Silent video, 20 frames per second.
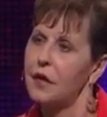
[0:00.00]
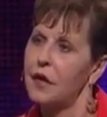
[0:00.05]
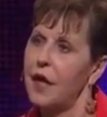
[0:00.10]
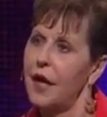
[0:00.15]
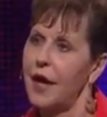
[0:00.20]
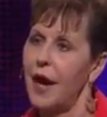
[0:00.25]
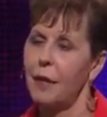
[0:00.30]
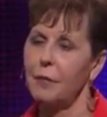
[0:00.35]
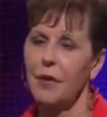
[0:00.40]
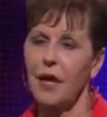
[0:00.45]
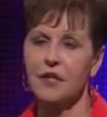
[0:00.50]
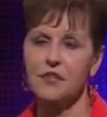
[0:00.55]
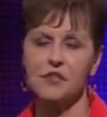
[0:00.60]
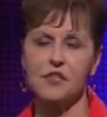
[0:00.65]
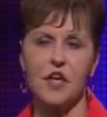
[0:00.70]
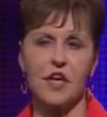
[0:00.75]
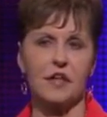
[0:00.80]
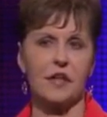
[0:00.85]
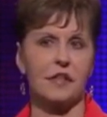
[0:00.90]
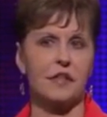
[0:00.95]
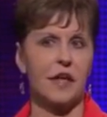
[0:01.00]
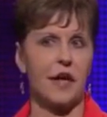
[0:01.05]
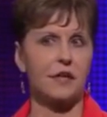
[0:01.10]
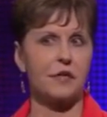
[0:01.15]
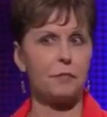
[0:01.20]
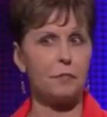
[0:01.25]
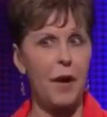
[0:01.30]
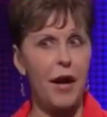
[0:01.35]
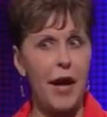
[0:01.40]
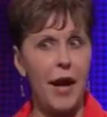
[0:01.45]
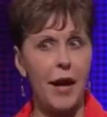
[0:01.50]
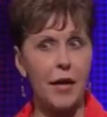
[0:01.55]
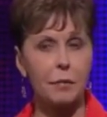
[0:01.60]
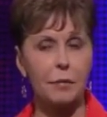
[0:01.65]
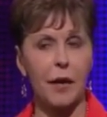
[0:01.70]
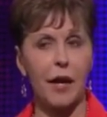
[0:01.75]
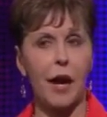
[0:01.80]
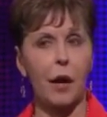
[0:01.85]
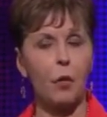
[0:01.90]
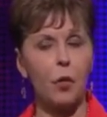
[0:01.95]
And I'm not saying that that's bad,
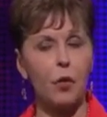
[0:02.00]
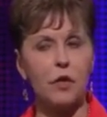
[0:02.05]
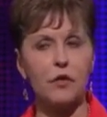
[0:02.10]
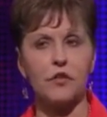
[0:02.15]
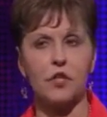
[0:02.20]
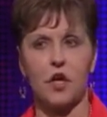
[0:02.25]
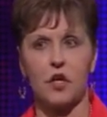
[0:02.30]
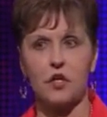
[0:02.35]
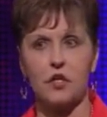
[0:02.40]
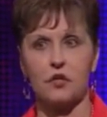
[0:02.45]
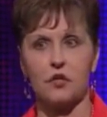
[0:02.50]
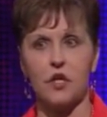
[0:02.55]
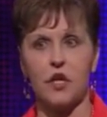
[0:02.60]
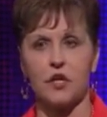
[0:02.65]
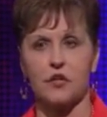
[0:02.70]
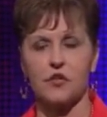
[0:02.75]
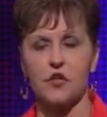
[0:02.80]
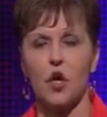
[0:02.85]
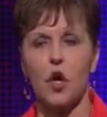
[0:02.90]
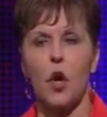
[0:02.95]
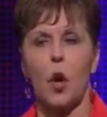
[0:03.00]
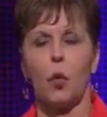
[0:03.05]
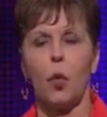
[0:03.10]
but I will tell you this.